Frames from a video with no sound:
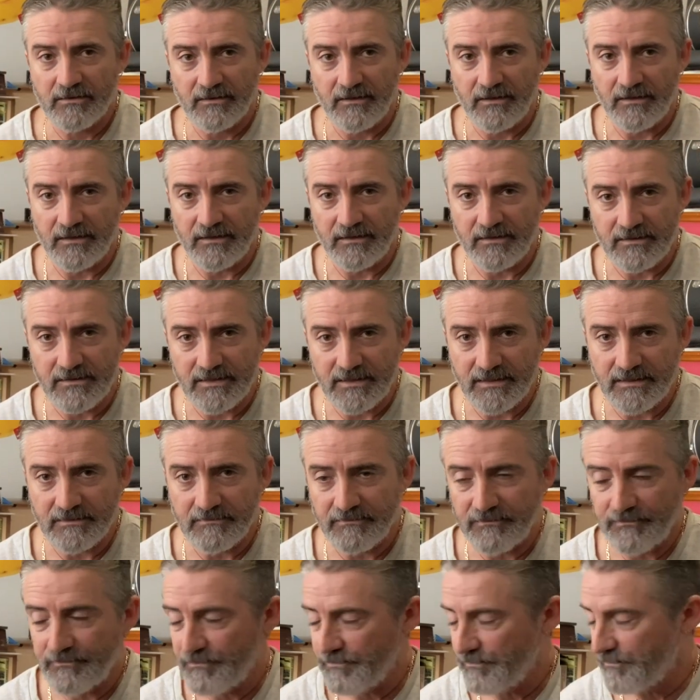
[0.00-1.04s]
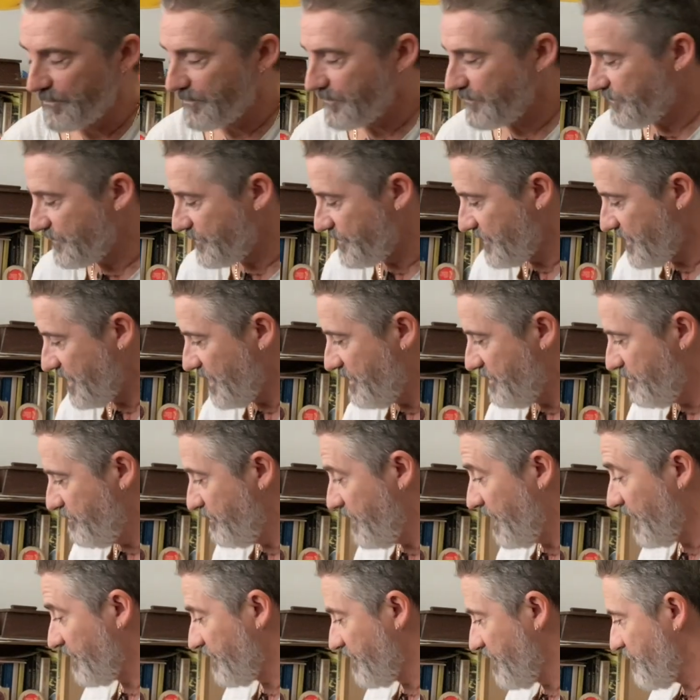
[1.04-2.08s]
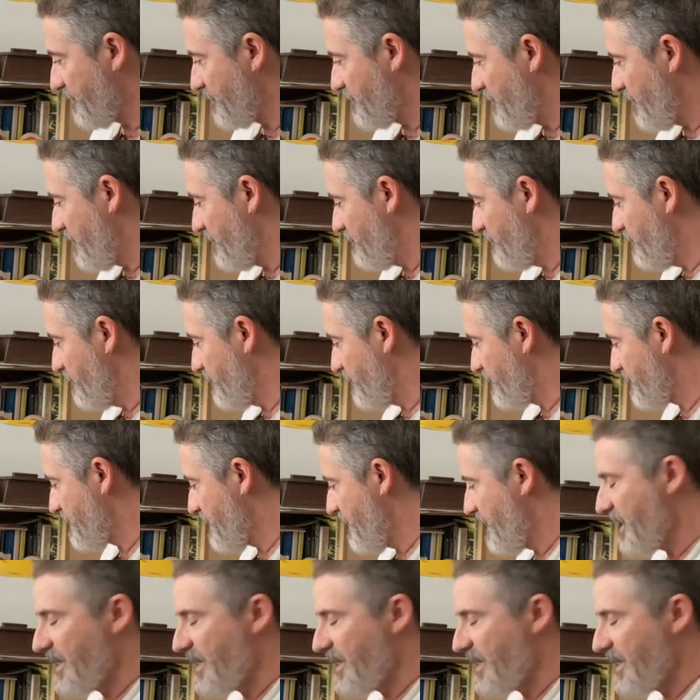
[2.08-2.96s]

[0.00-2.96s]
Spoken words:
and make that the way it works.